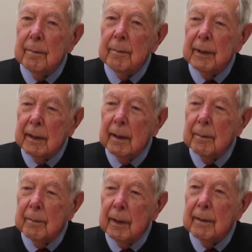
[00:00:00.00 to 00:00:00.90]

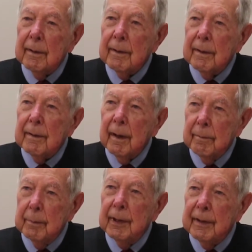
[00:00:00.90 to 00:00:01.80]
became, and
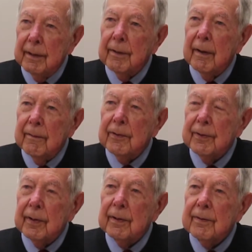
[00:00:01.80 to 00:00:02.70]
I've been here ever
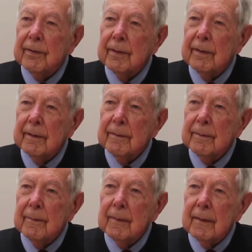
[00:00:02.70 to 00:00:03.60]
since.
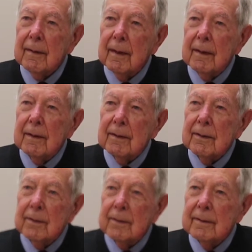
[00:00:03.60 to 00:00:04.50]

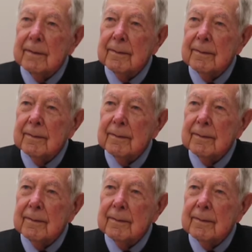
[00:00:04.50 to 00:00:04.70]
So, so